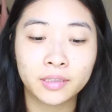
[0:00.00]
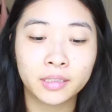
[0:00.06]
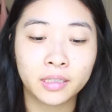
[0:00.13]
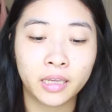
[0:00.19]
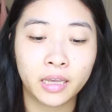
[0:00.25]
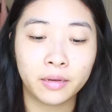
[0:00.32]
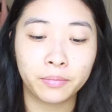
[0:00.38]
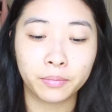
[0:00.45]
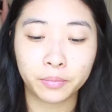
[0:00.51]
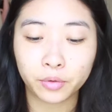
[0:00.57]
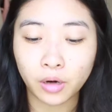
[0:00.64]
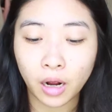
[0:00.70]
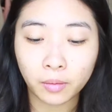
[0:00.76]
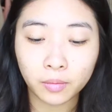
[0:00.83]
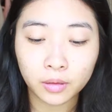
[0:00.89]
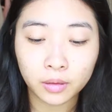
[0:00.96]
skin
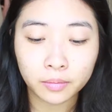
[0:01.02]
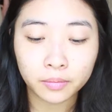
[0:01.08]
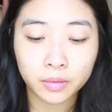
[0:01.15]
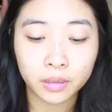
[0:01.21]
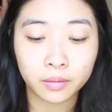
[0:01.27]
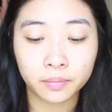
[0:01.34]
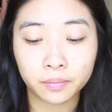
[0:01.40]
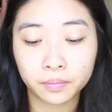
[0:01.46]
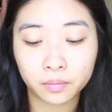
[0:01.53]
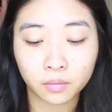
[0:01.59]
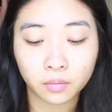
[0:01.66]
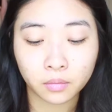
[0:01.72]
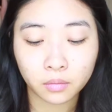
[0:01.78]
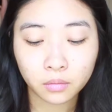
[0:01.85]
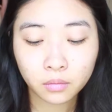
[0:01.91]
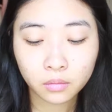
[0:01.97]
problems.
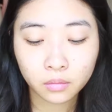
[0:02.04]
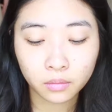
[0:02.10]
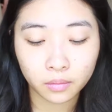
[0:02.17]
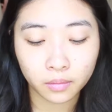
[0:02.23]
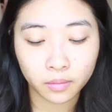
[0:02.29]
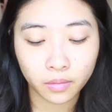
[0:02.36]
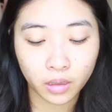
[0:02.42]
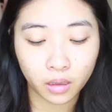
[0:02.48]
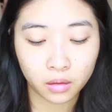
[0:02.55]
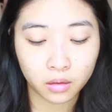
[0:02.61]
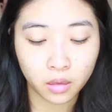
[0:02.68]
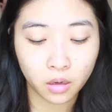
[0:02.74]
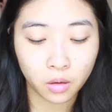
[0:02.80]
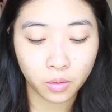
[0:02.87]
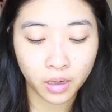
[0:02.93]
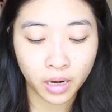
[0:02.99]

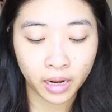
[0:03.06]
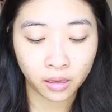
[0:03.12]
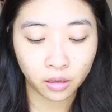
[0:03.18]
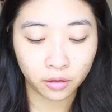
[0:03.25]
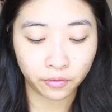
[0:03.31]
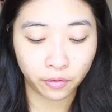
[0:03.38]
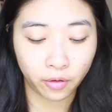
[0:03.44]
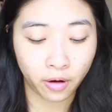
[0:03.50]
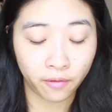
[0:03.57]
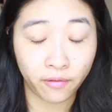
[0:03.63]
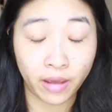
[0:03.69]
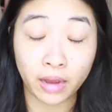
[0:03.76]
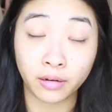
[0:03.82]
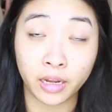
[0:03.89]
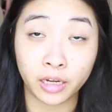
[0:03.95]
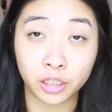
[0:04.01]
So when I look for a
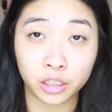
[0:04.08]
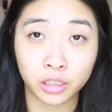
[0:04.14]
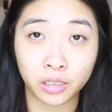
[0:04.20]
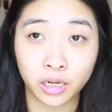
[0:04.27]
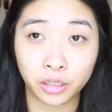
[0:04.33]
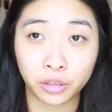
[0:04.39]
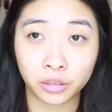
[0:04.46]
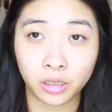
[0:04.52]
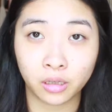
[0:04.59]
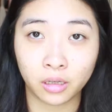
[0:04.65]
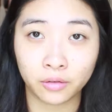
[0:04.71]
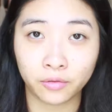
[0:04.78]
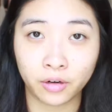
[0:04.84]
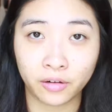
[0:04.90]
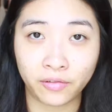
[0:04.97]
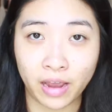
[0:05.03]
foundation, I usually look
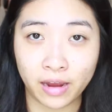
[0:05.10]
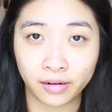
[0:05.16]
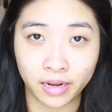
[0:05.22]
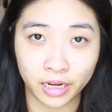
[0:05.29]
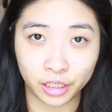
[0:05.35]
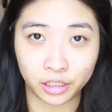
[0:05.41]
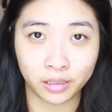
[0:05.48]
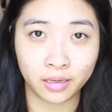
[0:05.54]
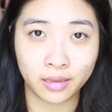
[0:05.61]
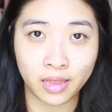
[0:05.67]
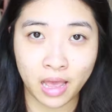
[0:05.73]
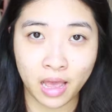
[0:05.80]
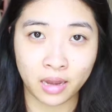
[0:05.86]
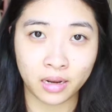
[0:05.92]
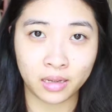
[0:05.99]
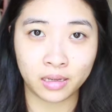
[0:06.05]
for a foundation
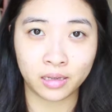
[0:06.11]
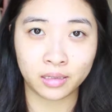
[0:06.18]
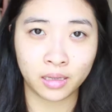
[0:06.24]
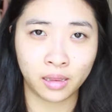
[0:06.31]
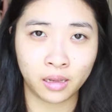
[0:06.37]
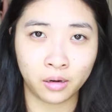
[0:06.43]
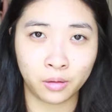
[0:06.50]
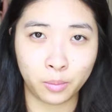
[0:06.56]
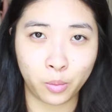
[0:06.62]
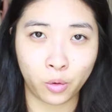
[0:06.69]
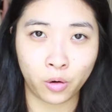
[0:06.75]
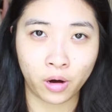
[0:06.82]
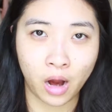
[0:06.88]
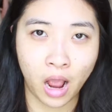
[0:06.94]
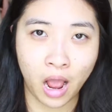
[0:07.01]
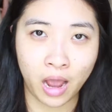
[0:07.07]
that is a little
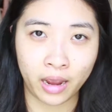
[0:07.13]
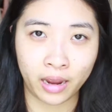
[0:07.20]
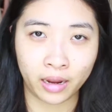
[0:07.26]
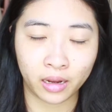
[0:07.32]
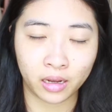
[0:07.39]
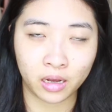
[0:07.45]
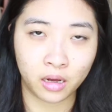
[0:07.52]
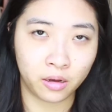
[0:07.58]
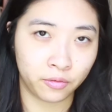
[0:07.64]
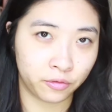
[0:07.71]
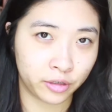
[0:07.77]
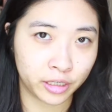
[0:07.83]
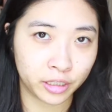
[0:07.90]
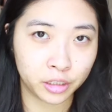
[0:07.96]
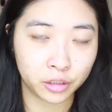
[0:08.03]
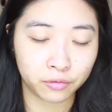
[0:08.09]
more high
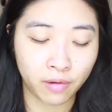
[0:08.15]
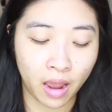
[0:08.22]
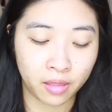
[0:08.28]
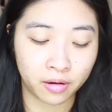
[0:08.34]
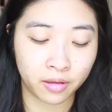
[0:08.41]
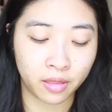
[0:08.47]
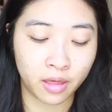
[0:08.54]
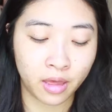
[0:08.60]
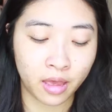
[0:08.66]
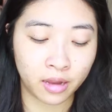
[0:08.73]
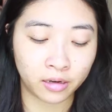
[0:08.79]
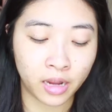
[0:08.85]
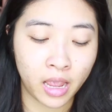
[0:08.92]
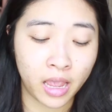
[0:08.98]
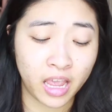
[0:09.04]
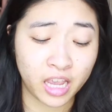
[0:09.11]
coverage rather than
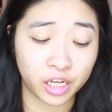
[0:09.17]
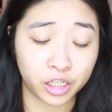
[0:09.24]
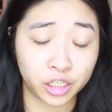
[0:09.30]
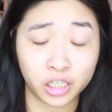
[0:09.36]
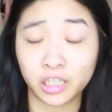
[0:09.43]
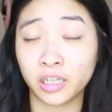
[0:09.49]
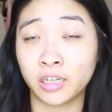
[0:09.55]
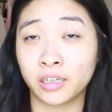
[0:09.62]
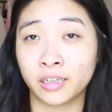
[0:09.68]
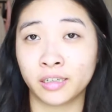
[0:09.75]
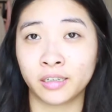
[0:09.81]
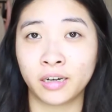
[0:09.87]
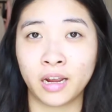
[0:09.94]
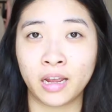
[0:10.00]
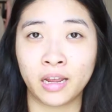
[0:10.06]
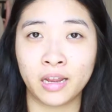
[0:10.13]

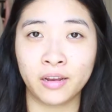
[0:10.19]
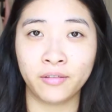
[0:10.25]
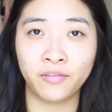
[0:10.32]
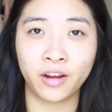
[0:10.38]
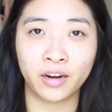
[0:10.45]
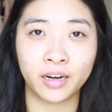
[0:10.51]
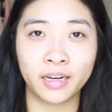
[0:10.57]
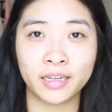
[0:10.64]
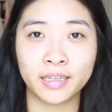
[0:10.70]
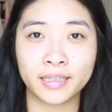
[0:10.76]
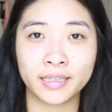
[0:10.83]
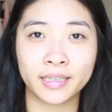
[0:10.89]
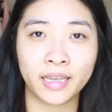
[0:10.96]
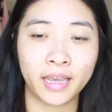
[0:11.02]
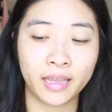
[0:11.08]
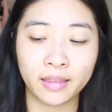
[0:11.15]
sheer and very
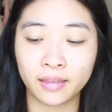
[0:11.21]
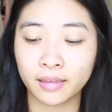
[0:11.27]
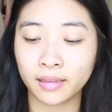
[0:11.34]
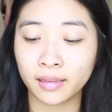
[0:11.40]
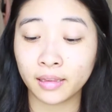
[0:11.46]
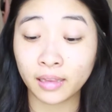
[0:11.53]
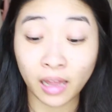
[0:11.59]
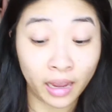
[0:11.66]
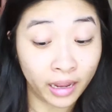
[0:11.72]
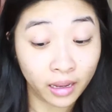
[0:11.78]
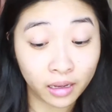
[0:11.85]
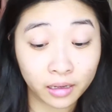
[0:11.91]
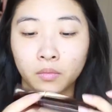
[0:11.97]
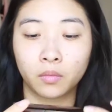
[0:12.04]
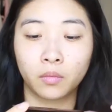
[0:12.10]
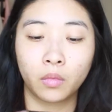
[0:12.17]

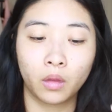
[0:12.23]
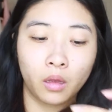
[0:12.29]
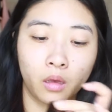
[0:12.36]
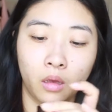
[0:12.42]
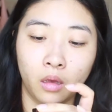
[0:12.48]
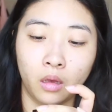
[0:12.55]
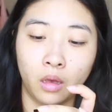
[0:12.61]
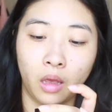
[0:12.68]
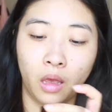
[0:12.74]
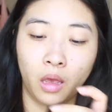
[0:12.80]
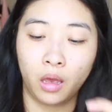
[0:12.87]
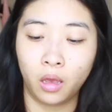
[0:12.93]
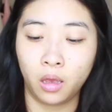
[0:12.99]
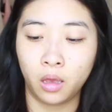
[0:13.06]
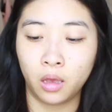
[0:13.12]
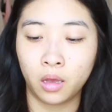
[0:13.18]
skin-like.
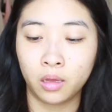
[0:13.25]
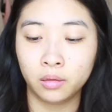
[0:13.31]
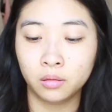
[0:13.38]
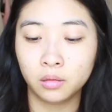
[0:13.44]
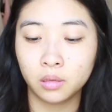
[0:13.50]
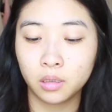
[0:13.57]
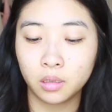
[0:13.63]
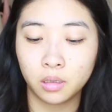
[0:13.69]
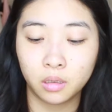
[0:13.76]
And